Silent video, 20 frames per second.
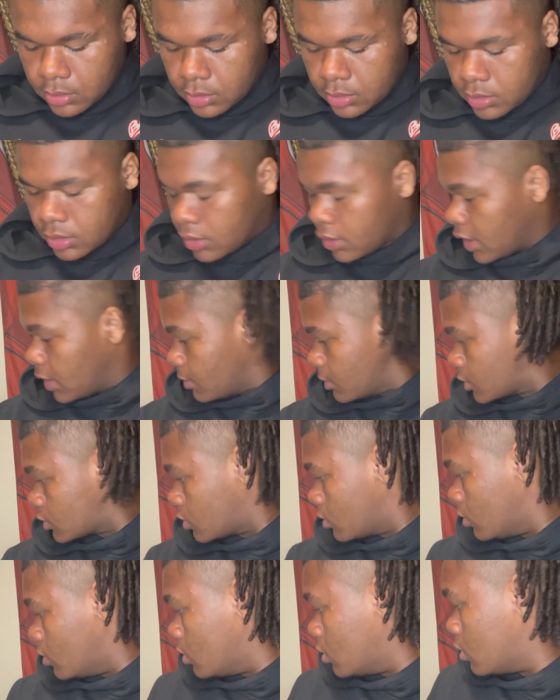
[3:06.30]
So that was
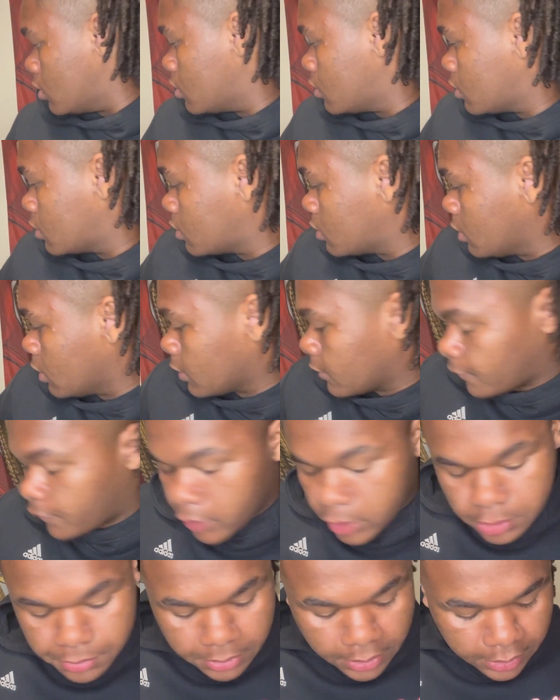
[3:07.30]
cool. And
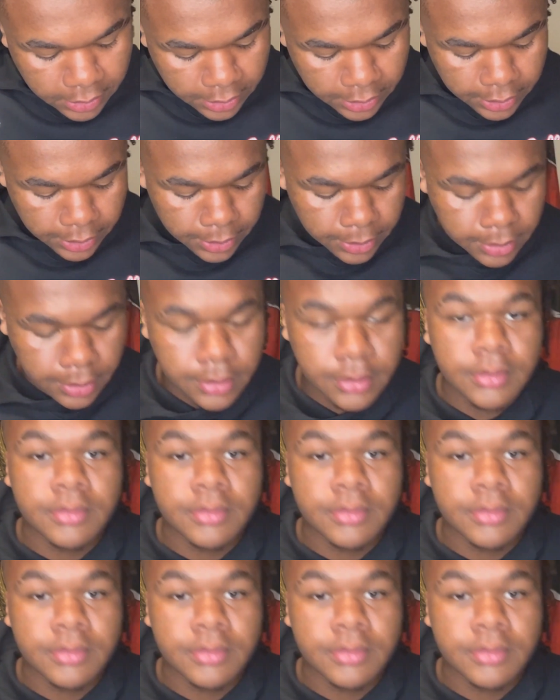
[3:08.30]
freshman of the year.